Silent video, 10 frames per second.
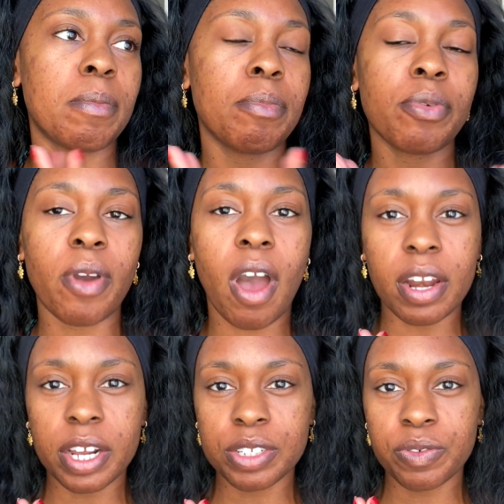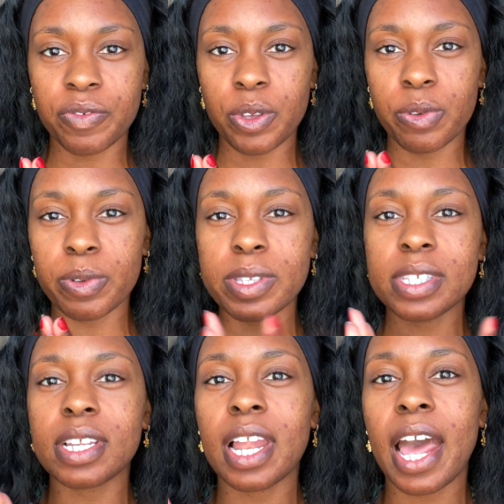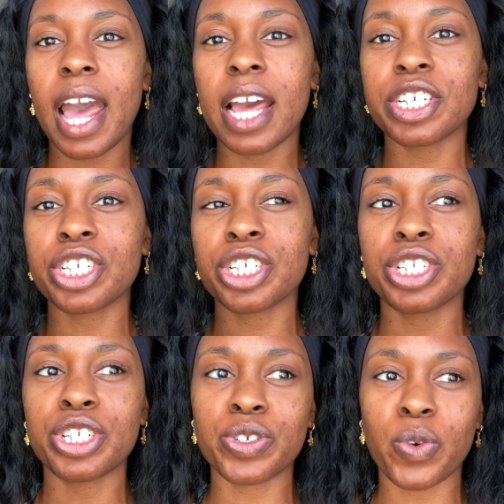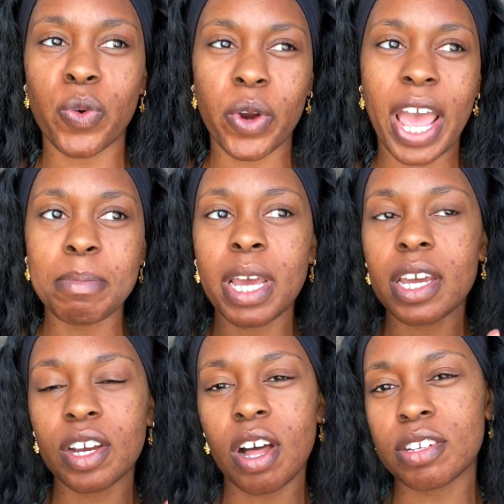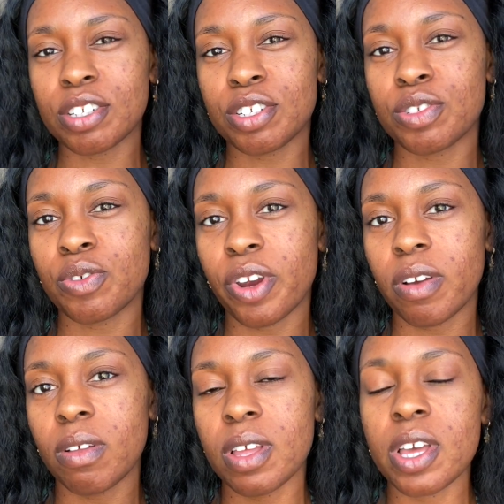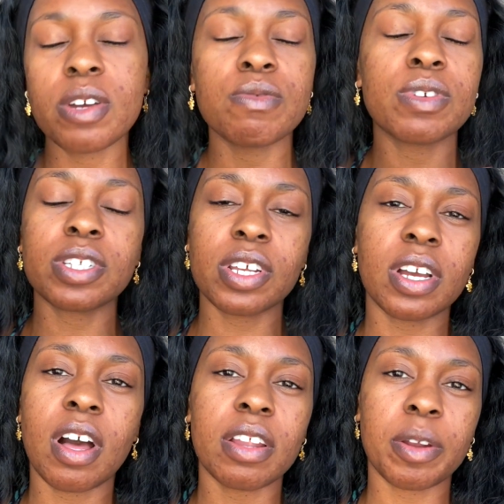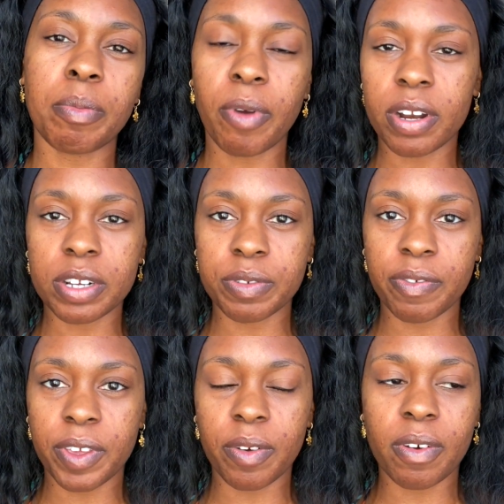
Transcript: product review slash tutorial. I'm not gonna call it a tutorial. We're just gonna call it a product review.